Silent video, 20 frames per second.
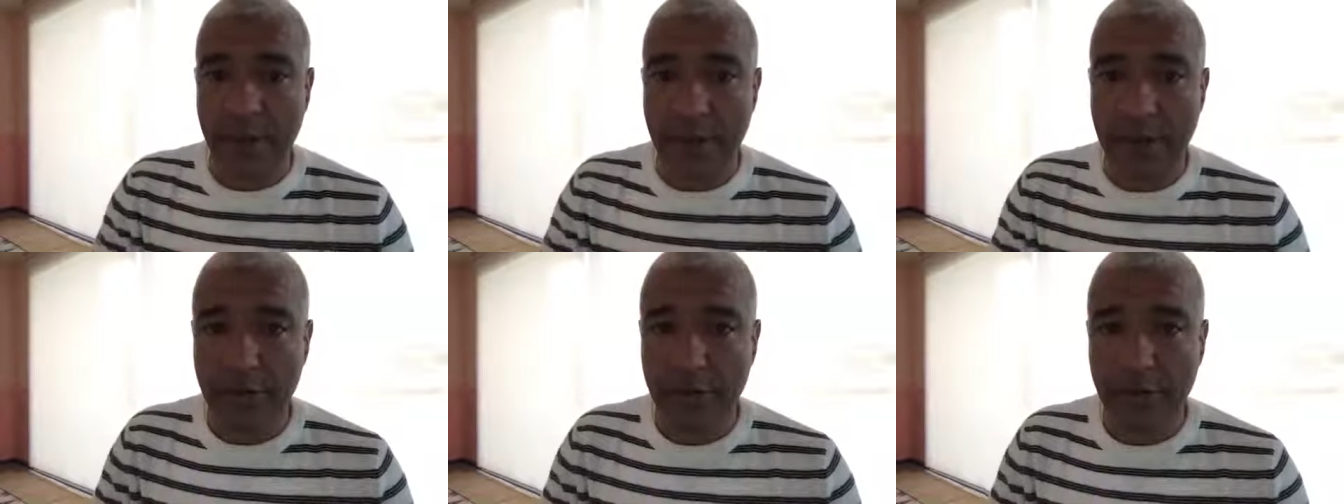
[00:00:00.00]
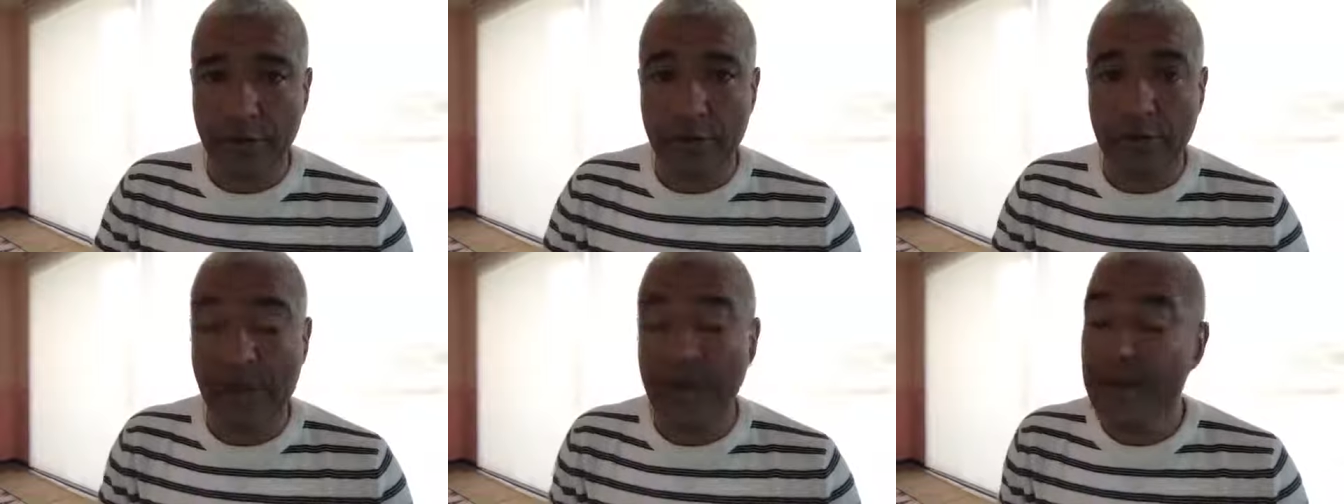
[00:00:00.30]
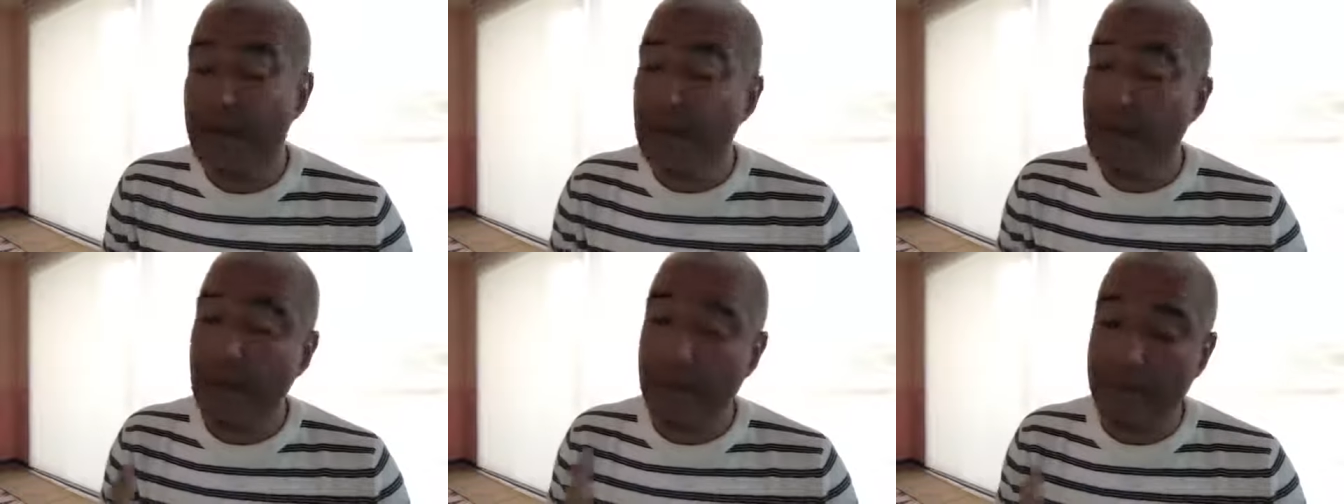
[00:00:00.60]
you
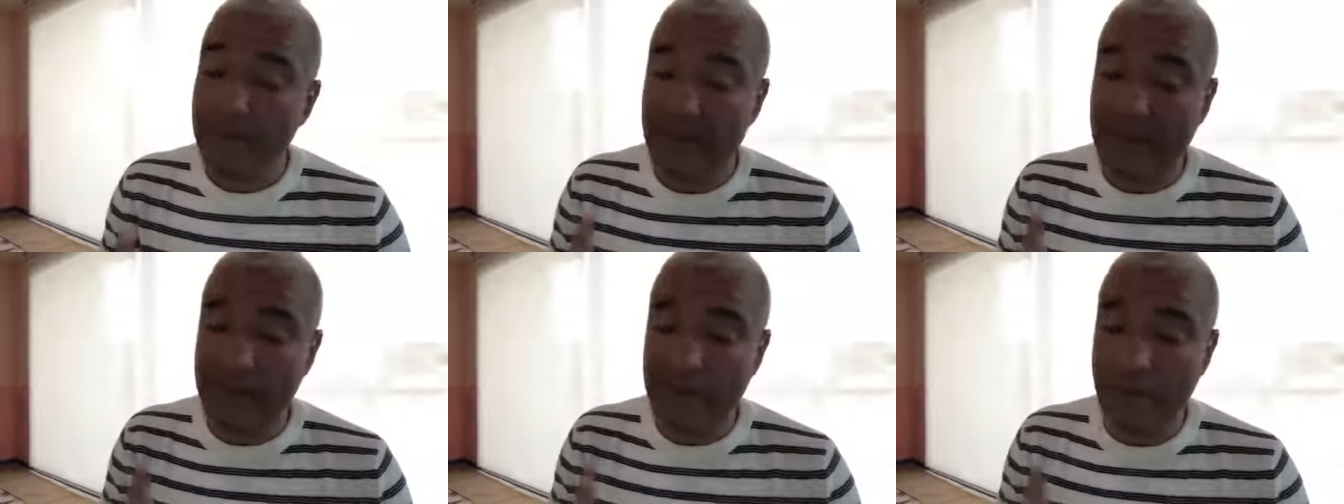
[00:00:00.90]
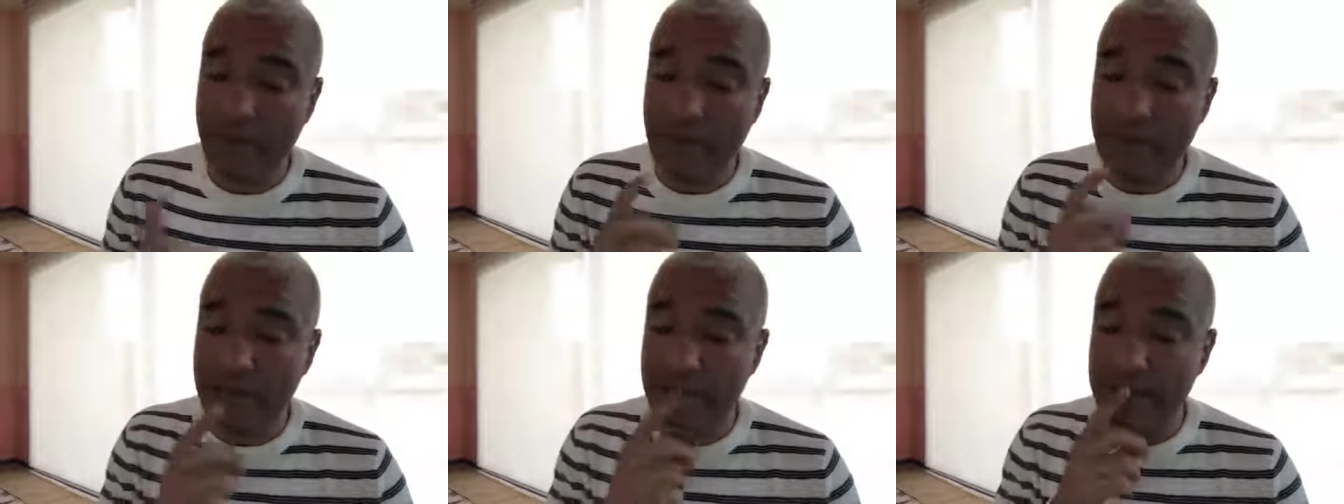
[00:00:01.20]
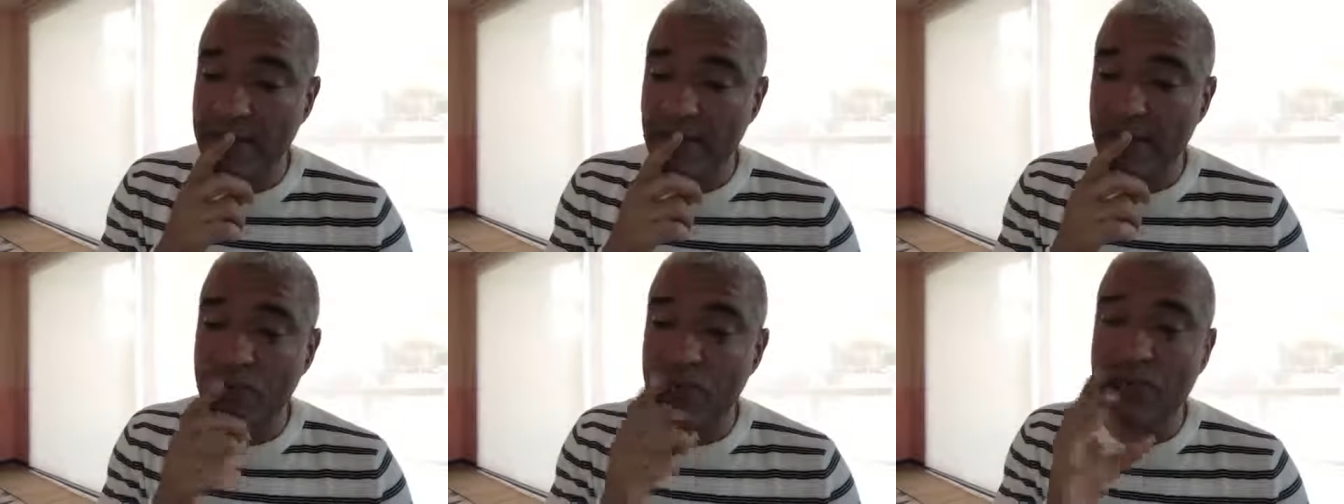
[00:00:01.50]
and and by the way
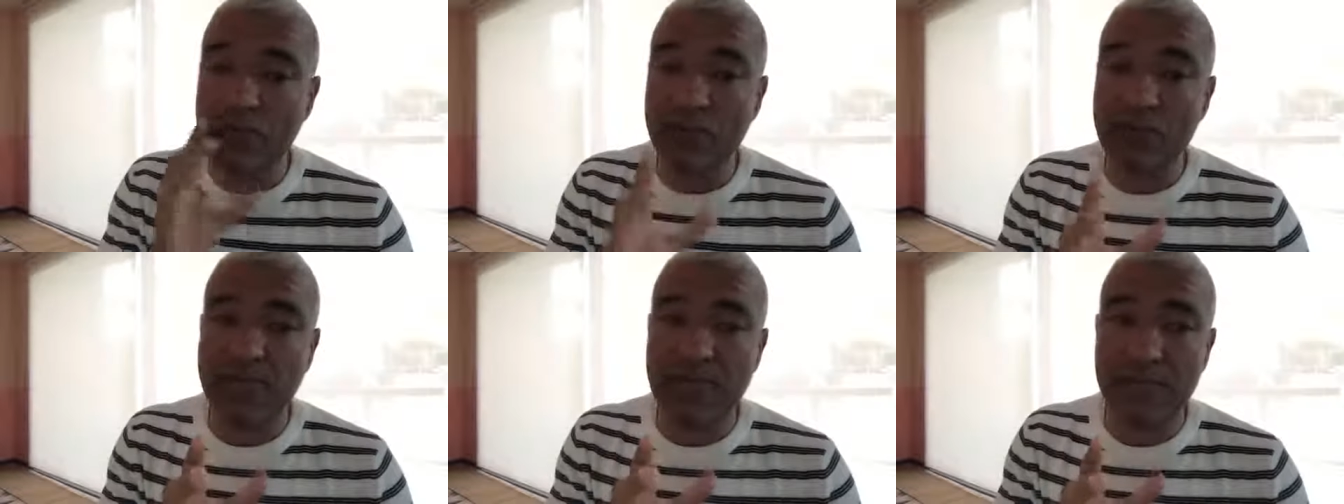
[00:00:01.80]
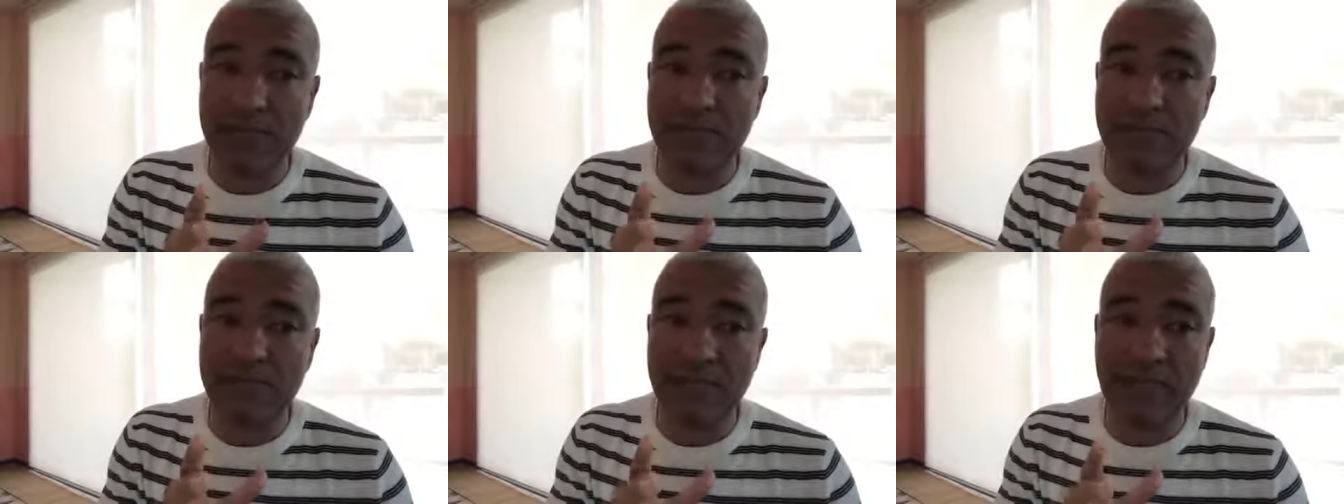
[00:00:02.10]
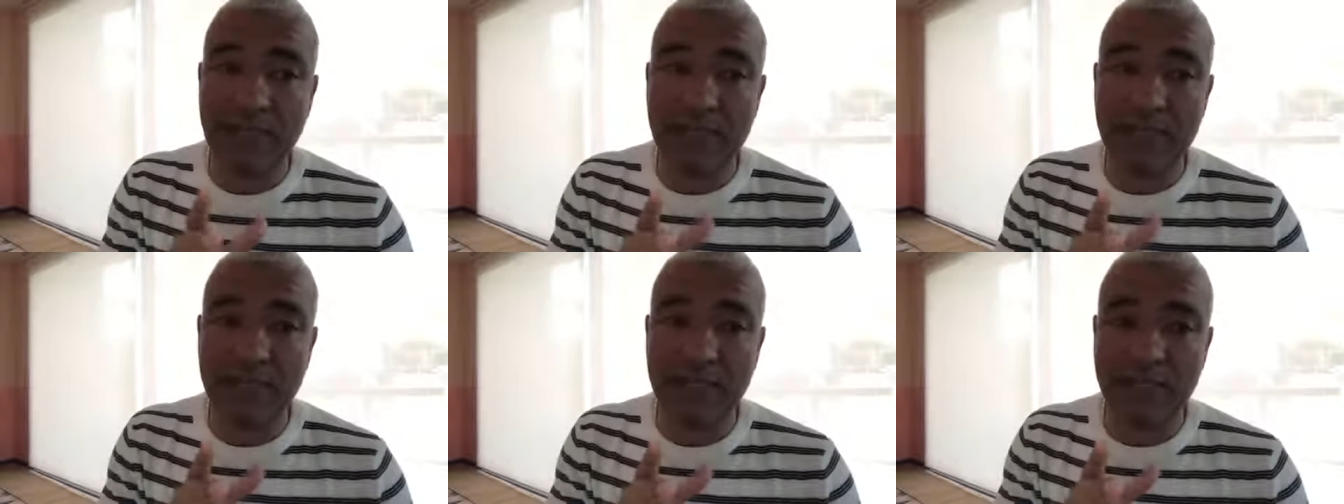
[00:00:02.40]
they don't do this
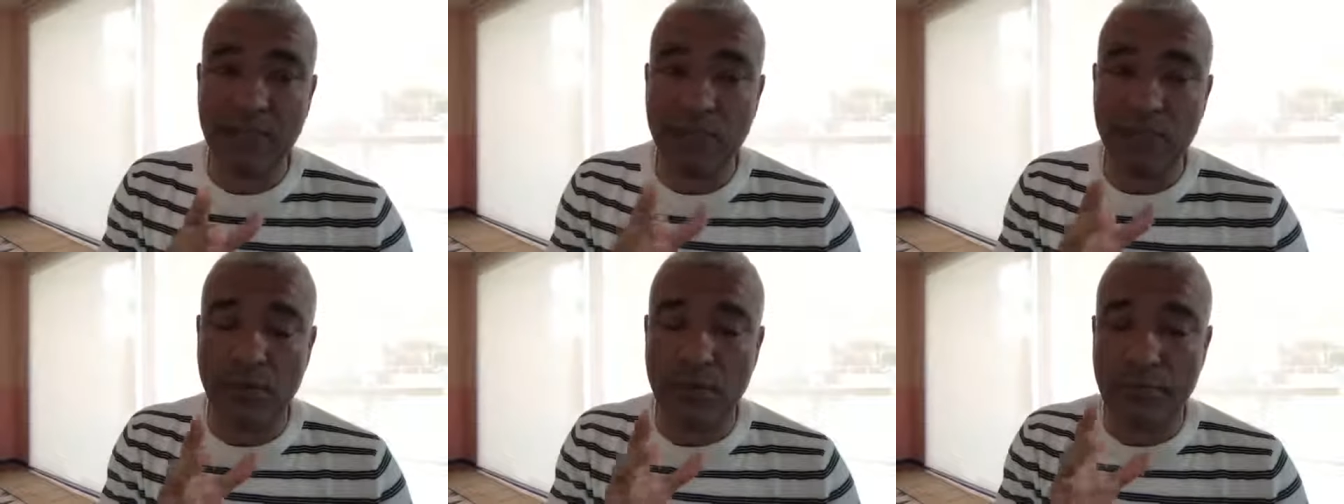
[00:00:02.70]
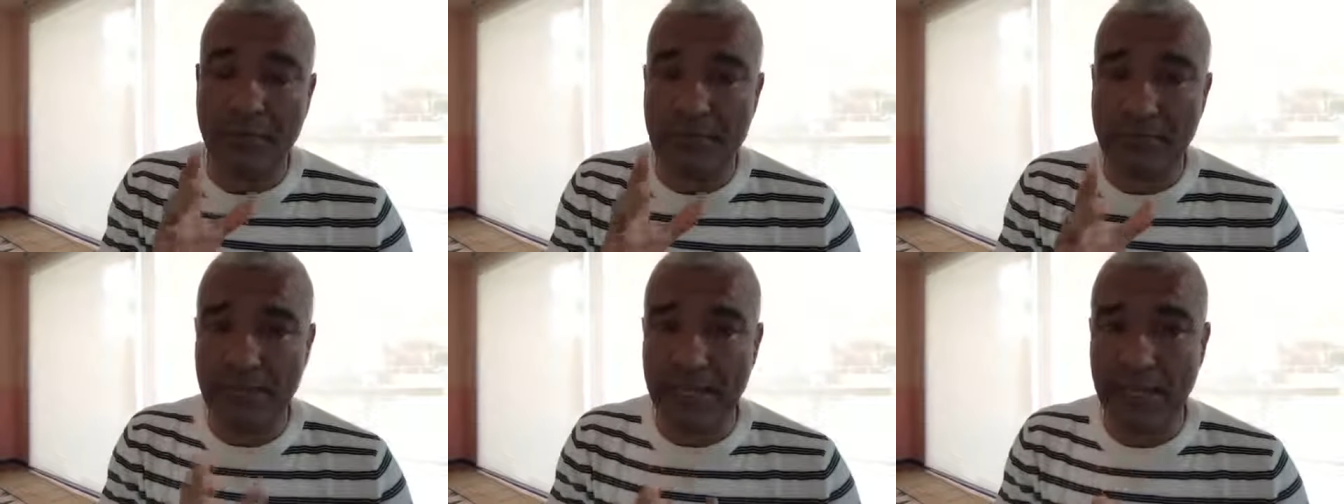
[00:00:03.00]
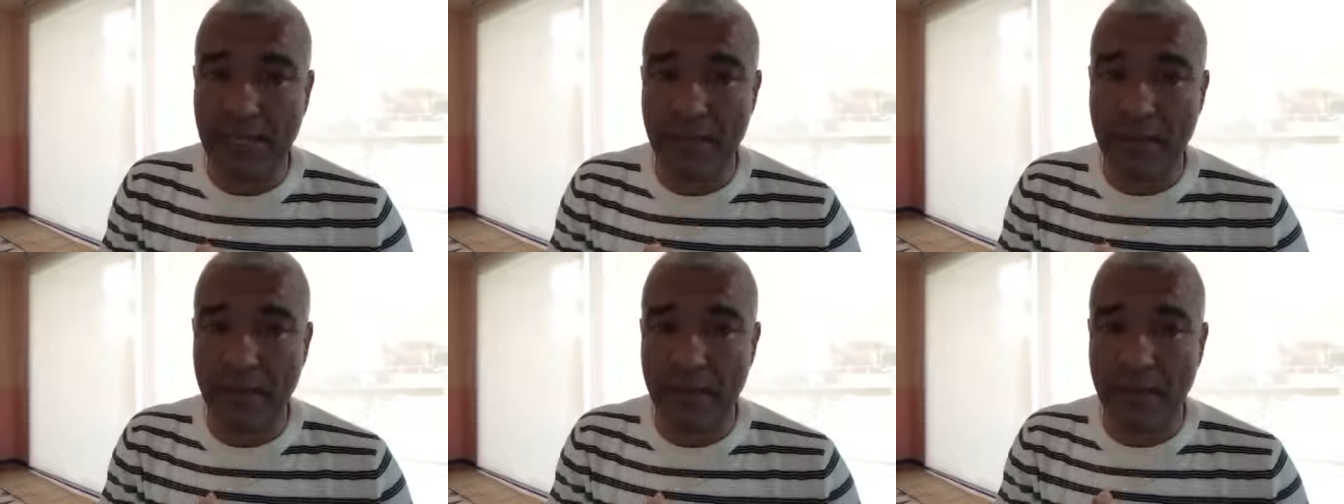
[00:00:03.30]
because they want to be
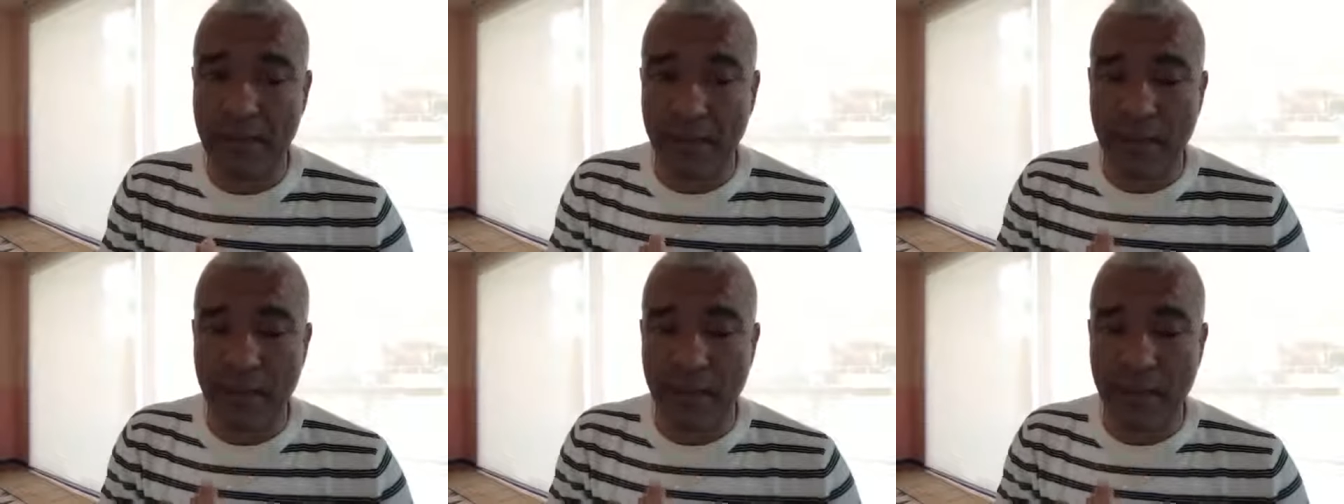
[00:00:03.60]
mean